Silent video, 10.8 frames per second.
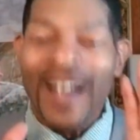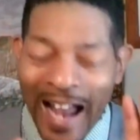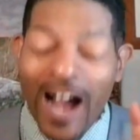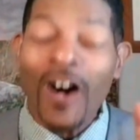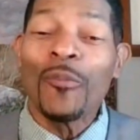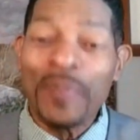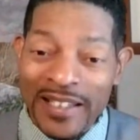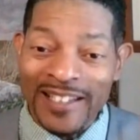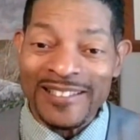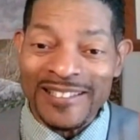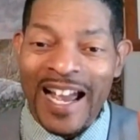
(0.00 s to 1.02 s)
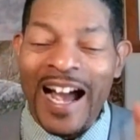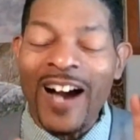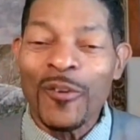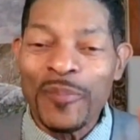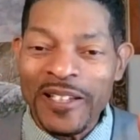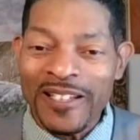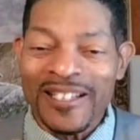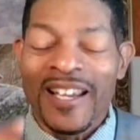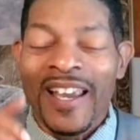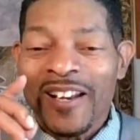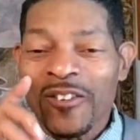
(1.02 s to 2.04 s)
I hope he is. I hope he is.
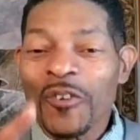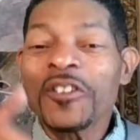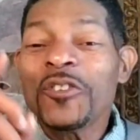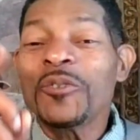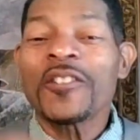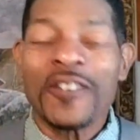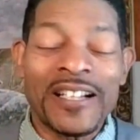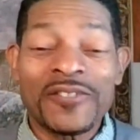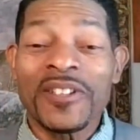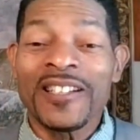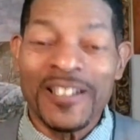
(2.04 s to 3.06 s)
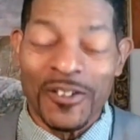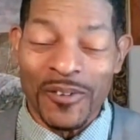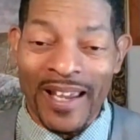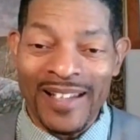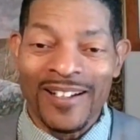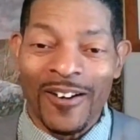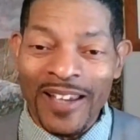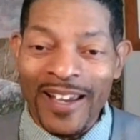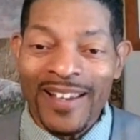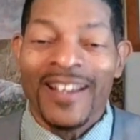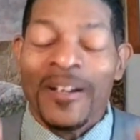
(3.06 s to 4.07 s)
And only you and Christ really know that,
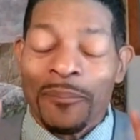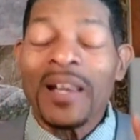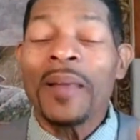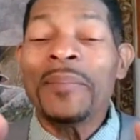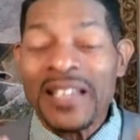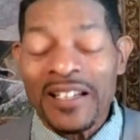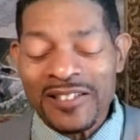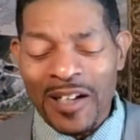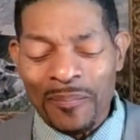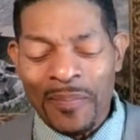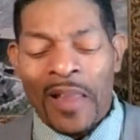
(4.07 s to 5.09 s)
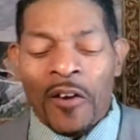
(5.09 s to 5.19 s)
okay? But let me tell you something.